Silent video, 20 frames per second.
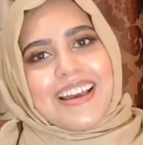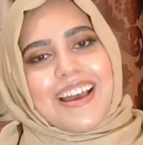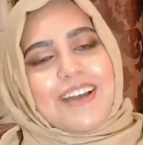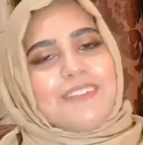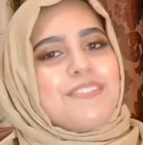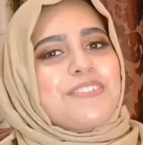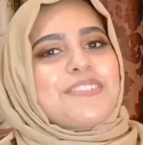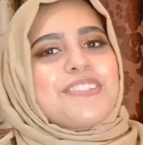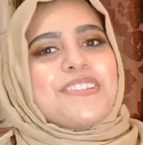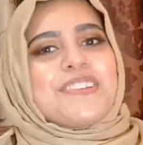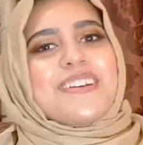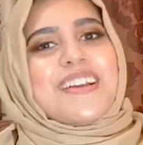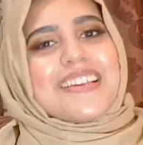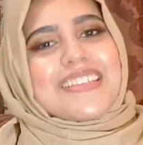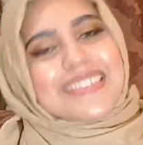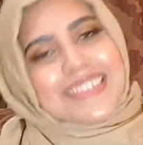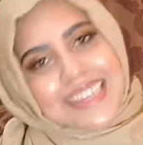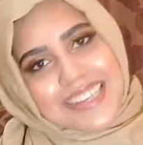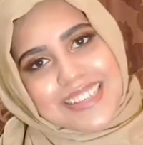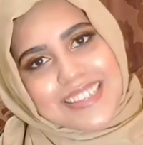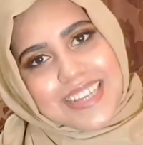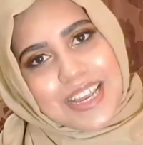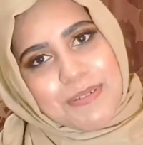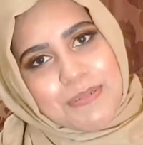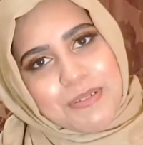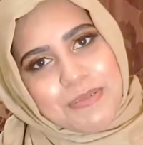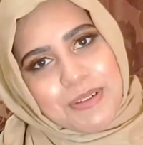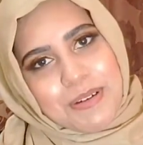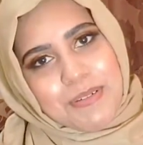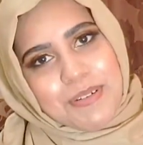I will see you guys next time
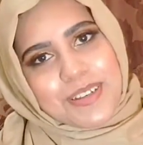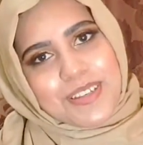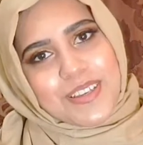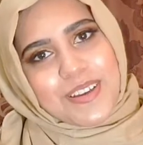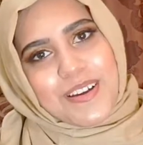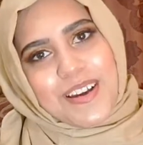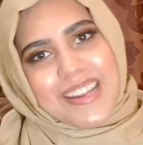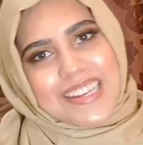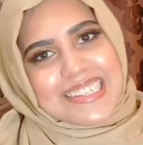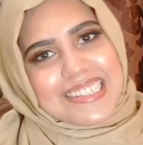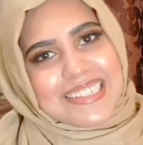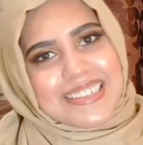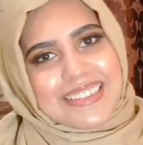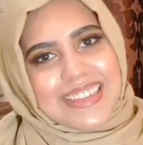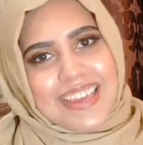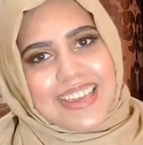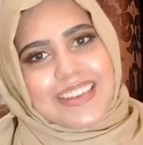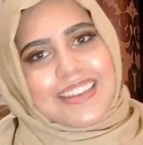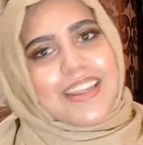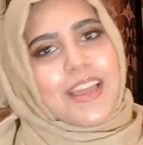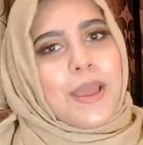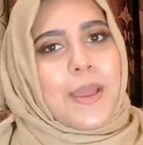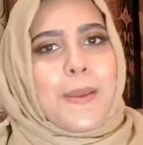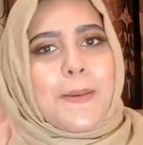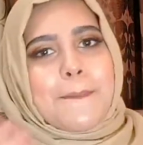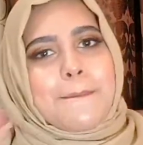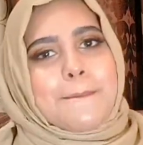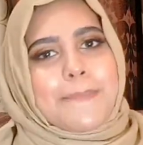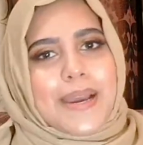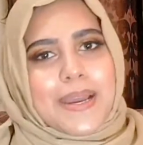in my video. Until then,
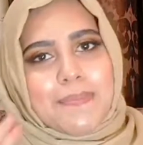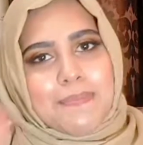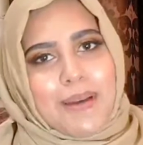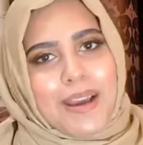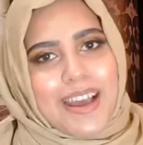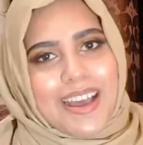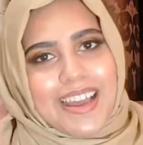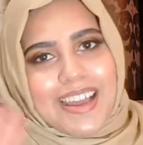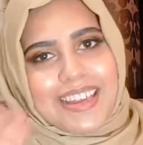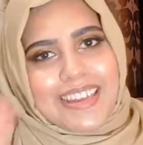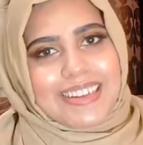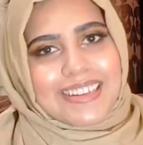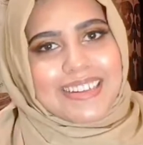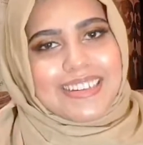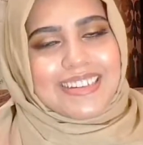bye-bye.